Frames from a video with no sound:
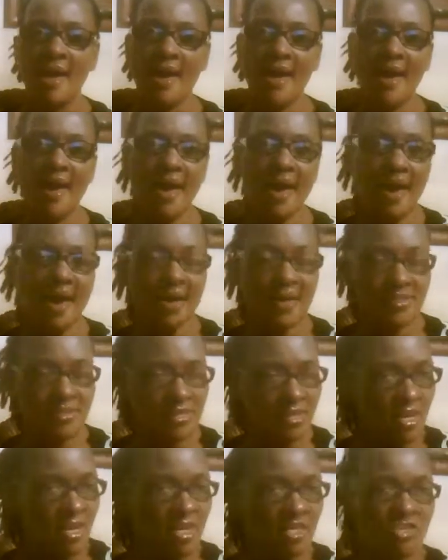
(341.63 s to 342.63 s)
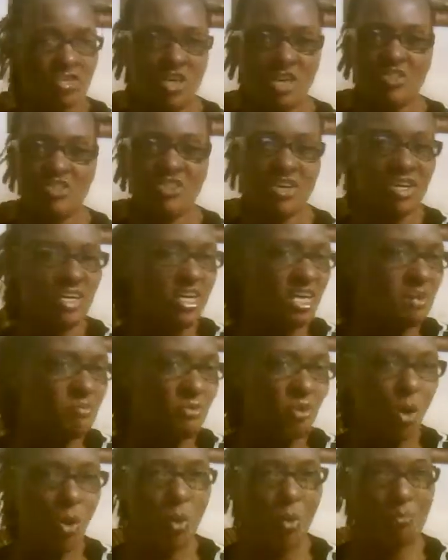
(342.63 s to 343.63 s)
And just to keep
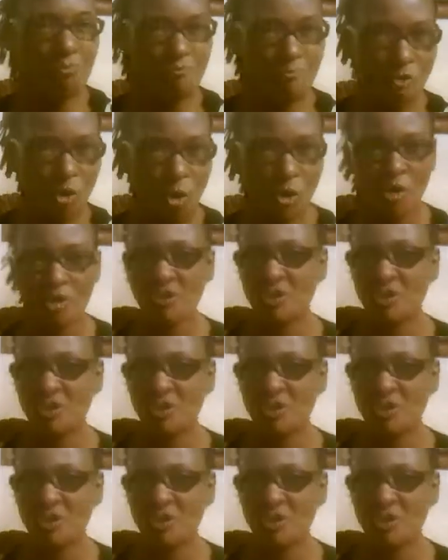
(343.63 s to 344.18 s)
going forward,